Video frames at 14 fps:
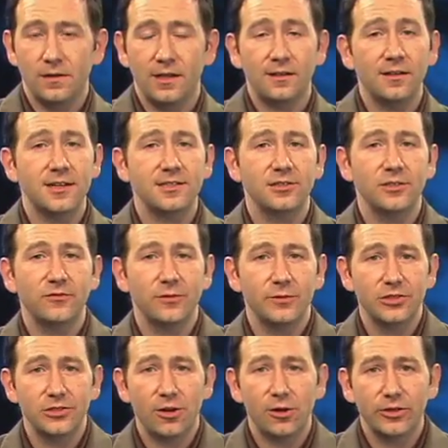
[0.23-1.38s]
And lastly, from
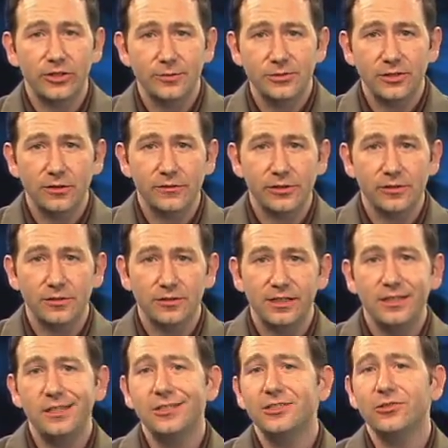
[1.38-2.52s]
the Charlotte Observer,
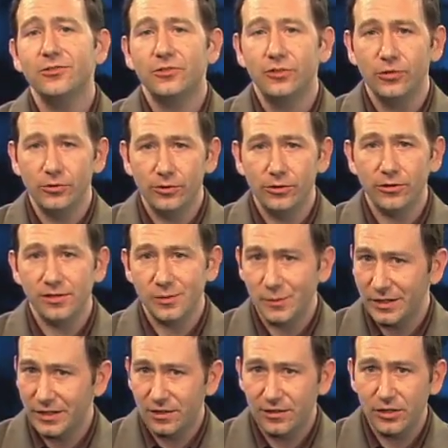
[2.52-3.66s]
the eastern cougar has
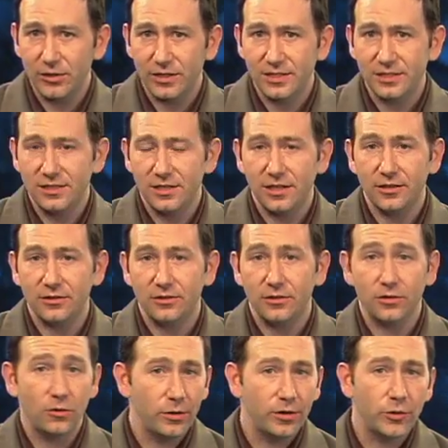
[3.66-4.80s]
been declared extinct,
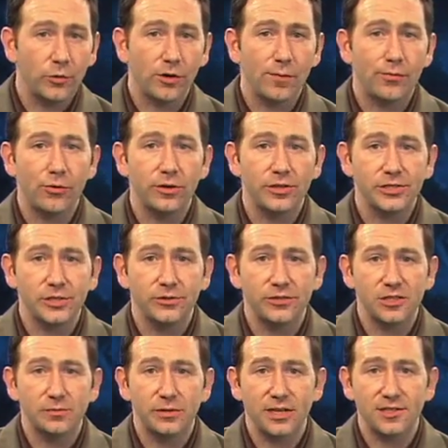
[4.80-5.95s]
according to a report issued
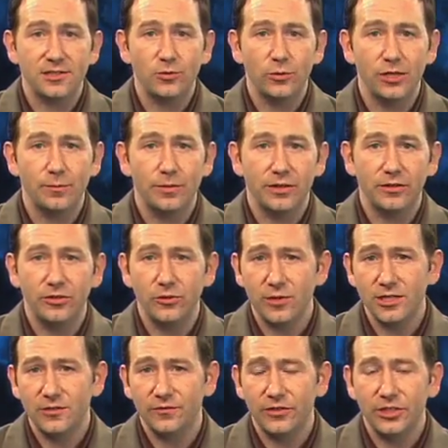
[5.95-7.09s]
this past week by the
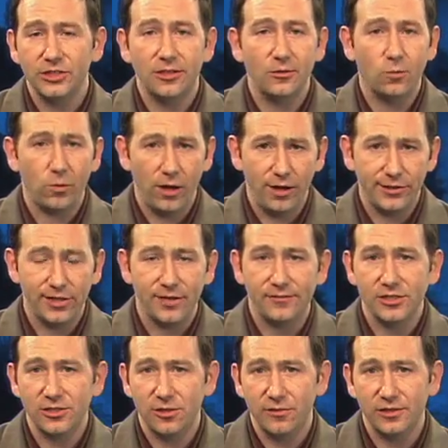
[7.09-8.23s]
U.S. Fish and
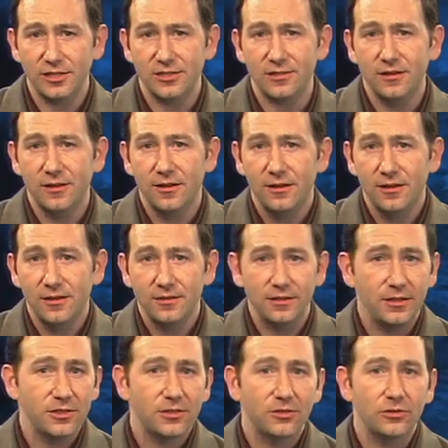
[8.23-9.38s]
Wildlife Service.
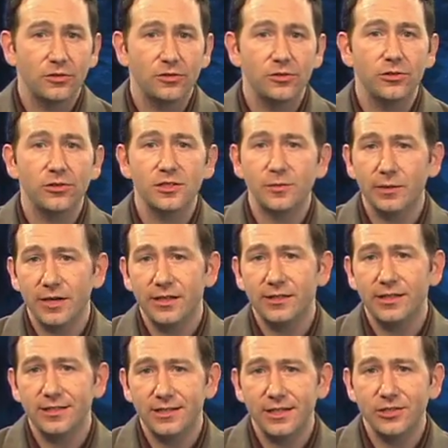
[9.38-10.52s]
The eastern cougar has been on
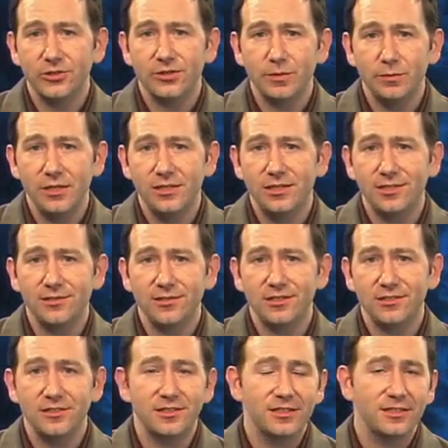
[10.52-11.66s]
the endangered species
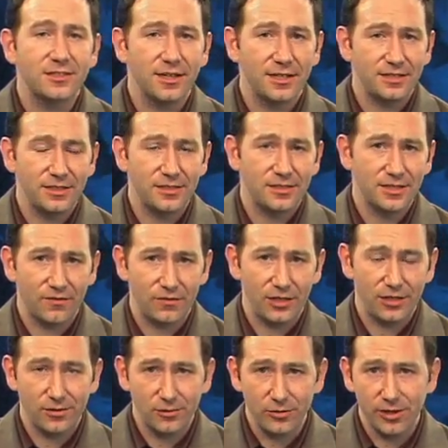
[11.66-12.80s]
list since
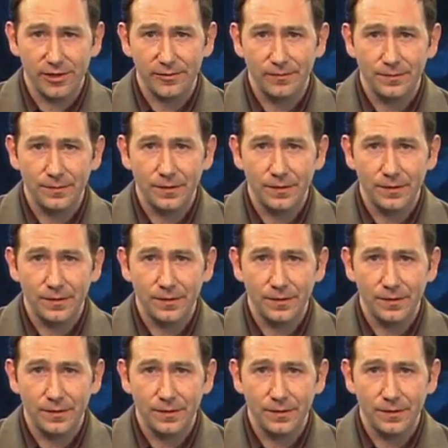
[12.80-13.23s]
1973.